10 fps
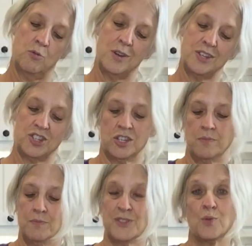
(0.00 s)
which
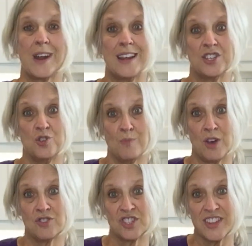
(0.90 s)
is what I do
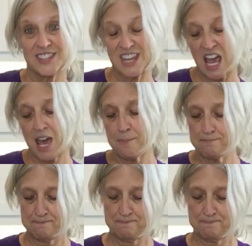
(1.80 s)
most of the time.